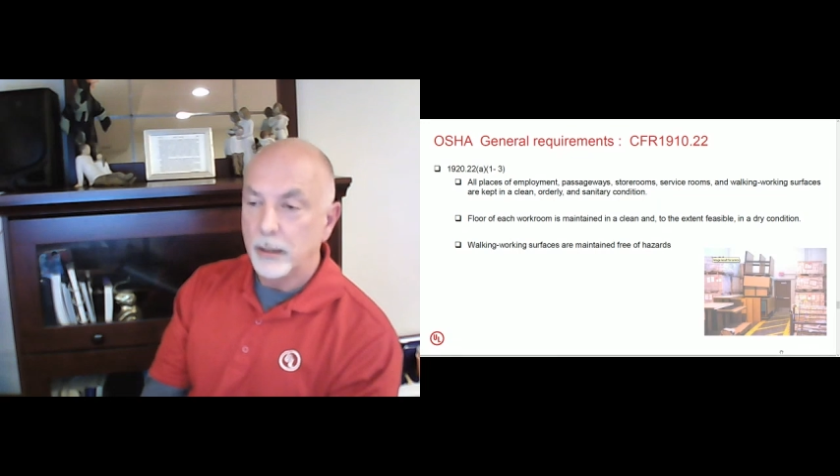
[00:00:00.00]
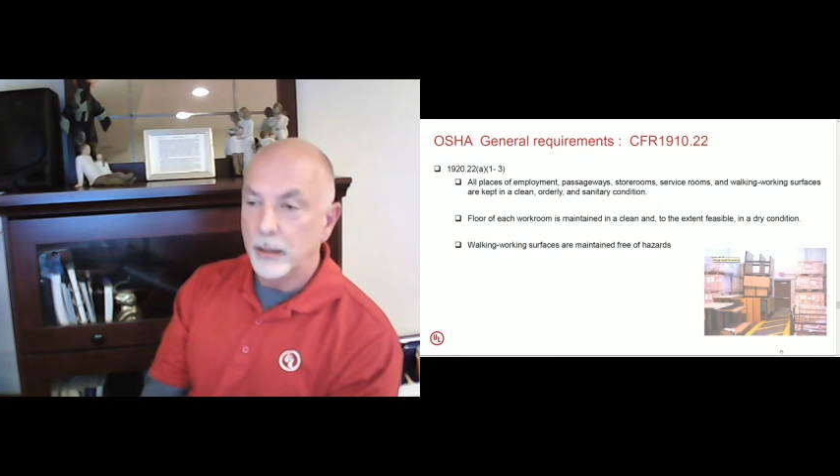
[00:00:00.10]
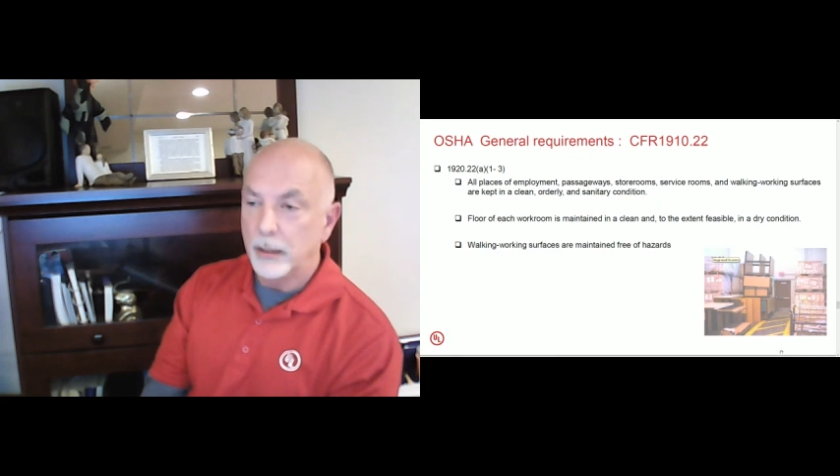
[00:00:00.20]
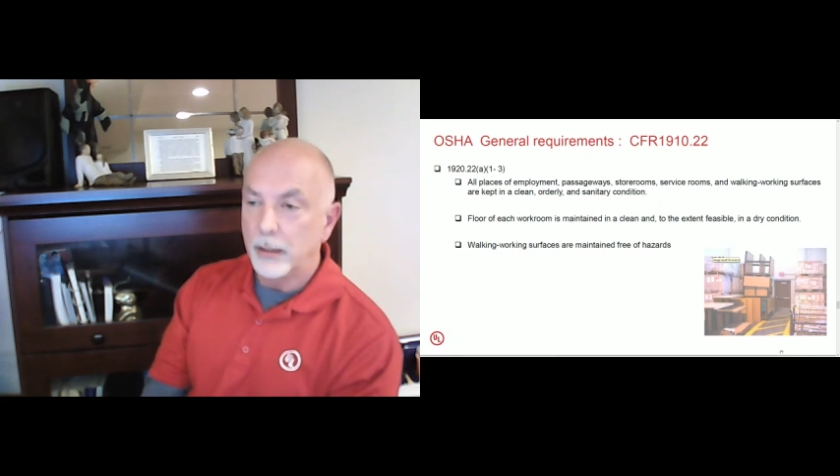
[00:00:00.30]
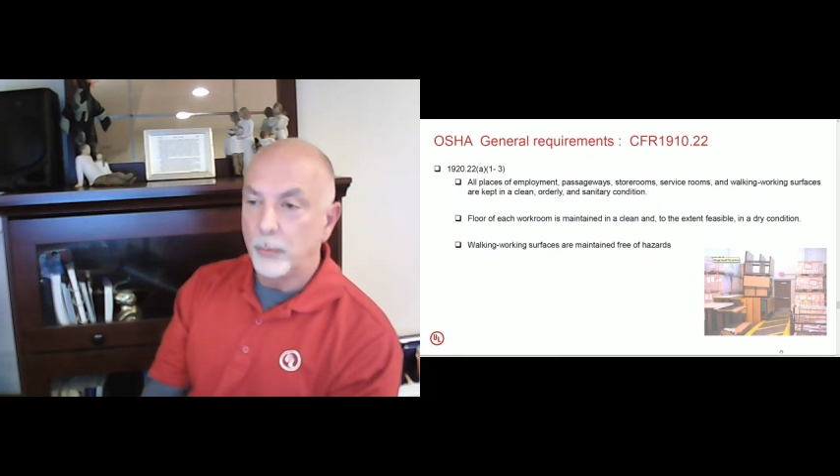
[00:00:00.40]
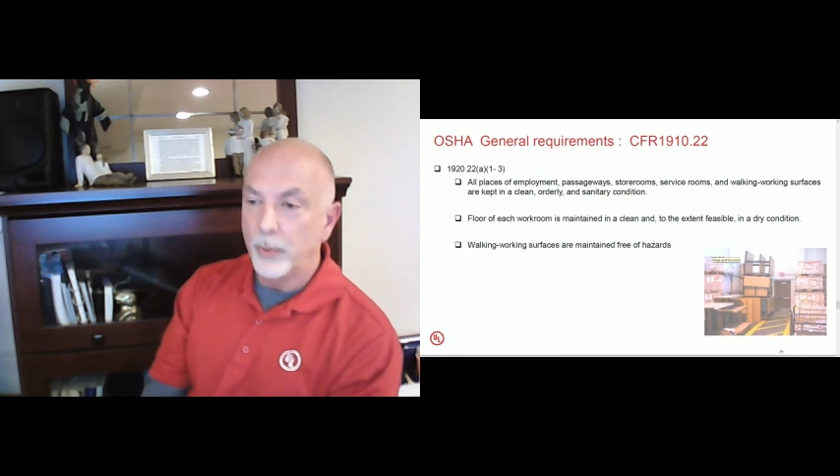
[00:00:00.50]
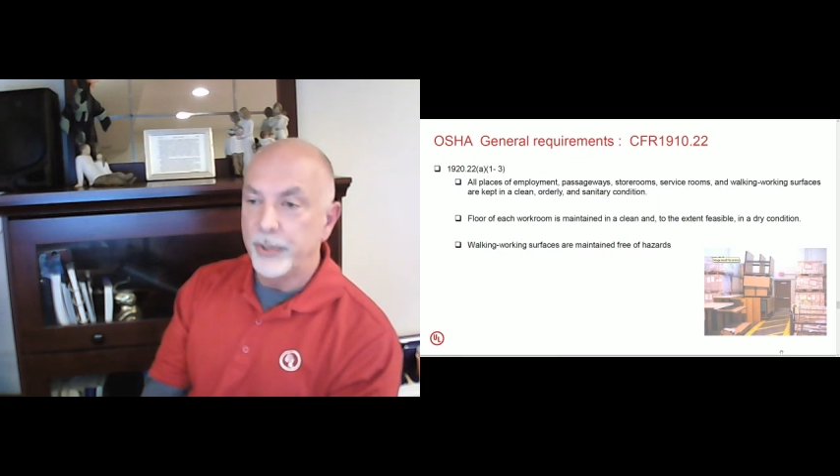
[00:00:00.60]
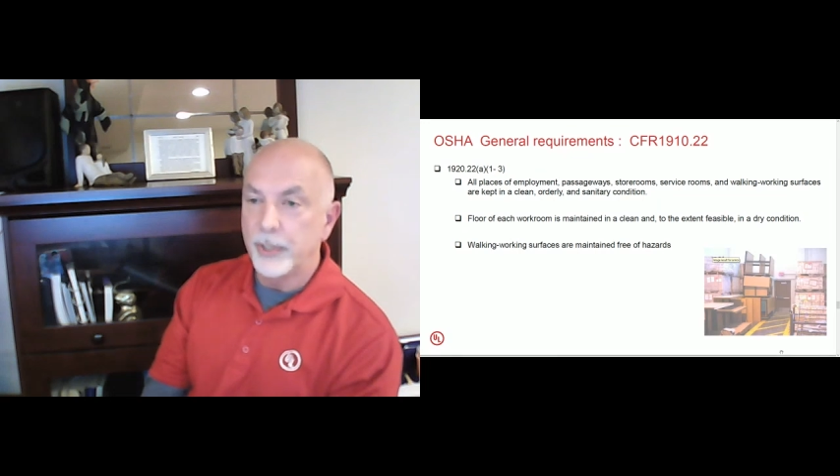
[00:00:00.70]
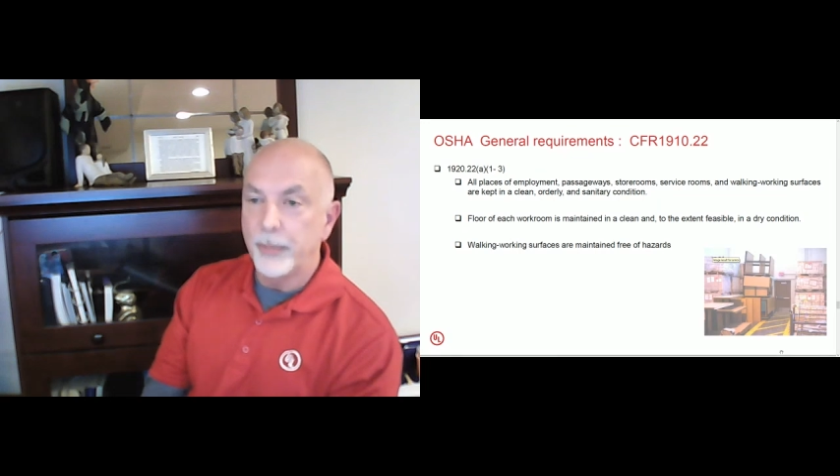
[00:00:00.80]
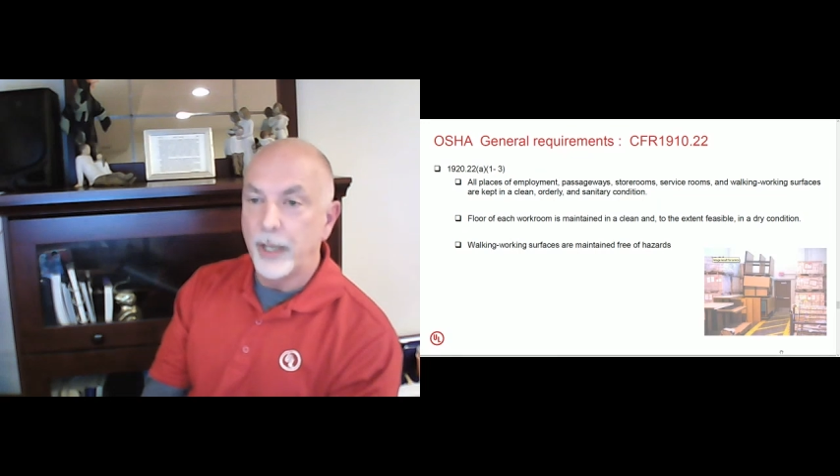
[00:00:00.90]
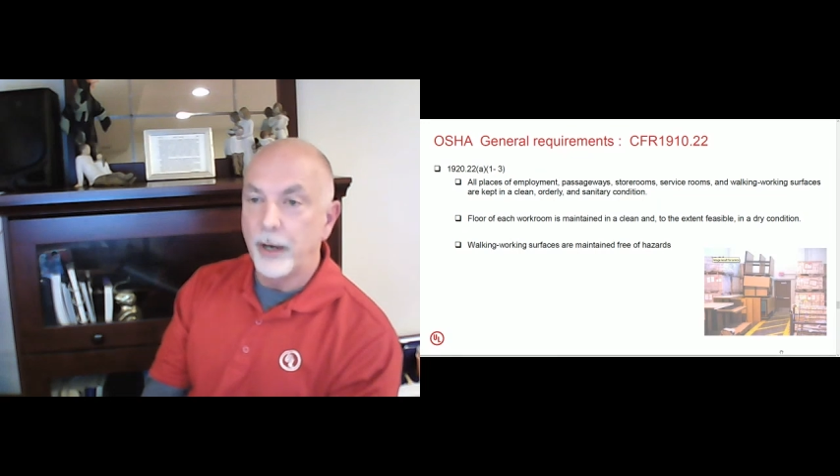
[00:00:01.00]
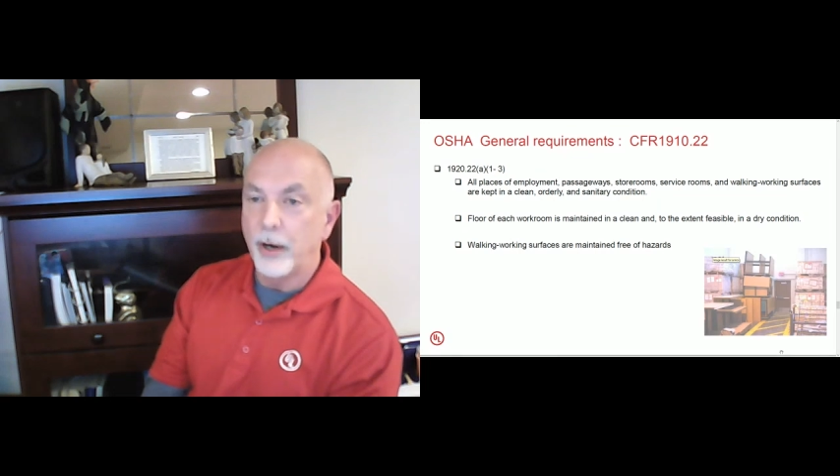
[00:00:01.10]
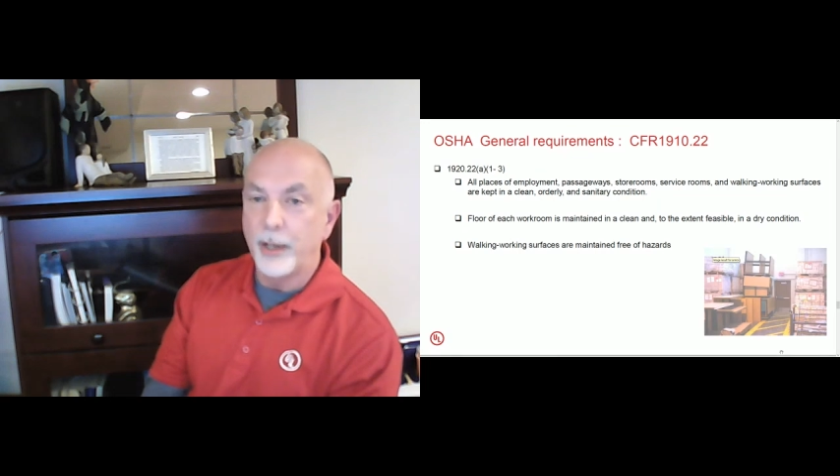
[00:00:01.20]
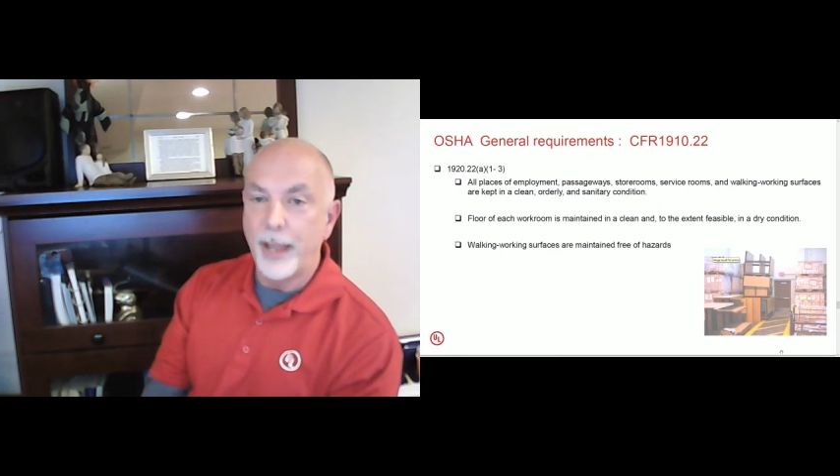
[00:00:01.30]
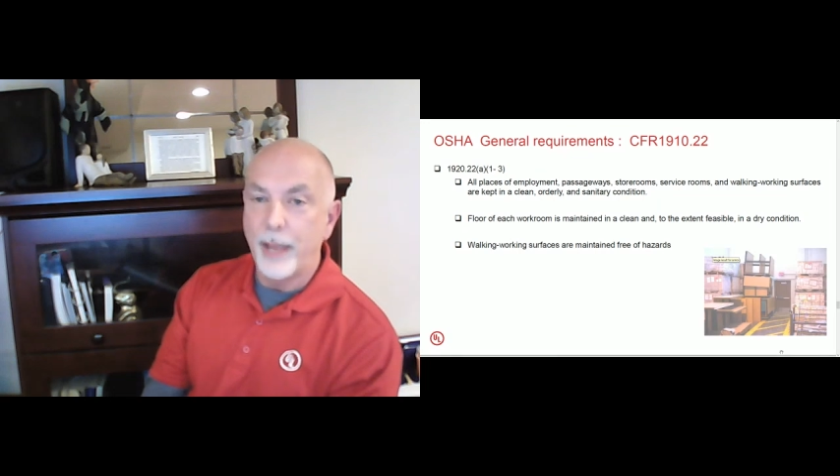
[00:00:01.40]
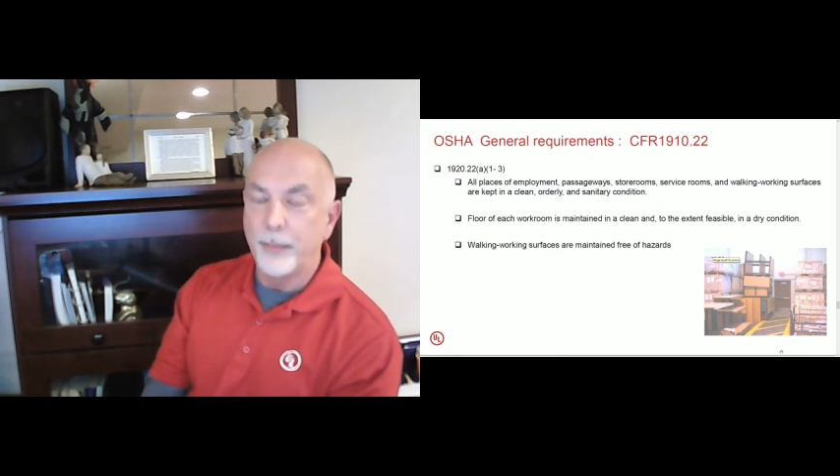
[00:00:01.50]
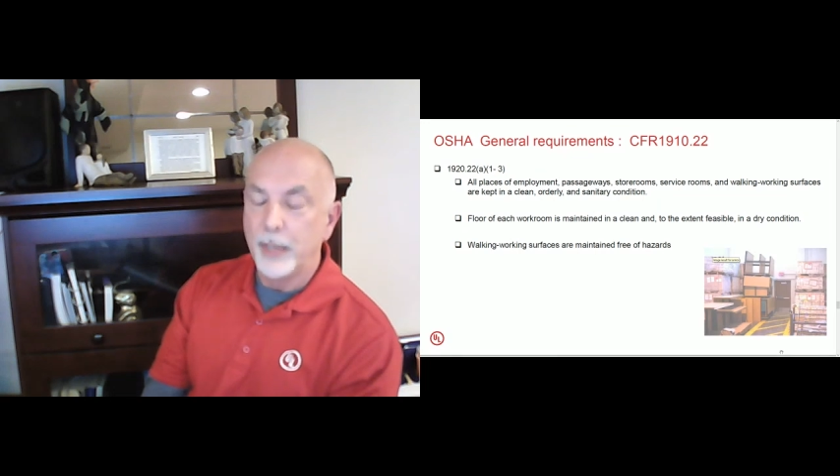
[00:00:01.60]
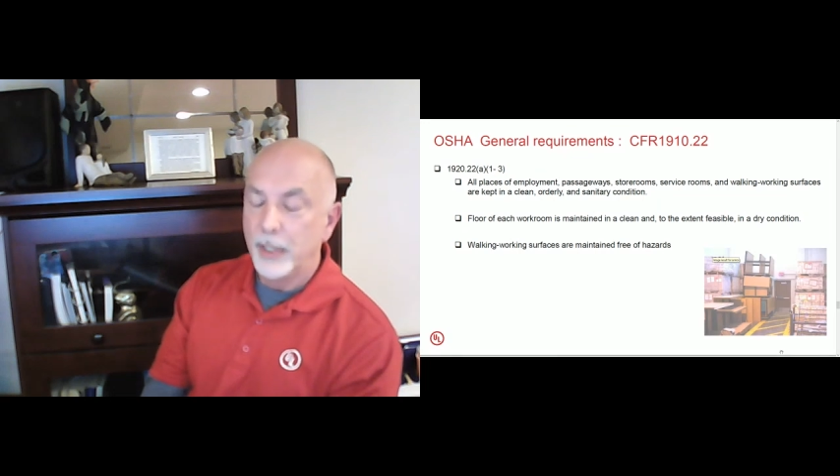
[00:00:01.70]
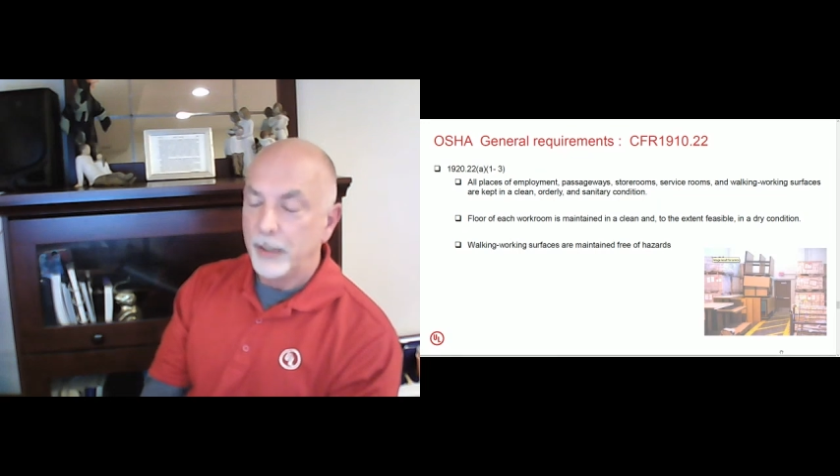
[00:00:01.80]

One thing about our lab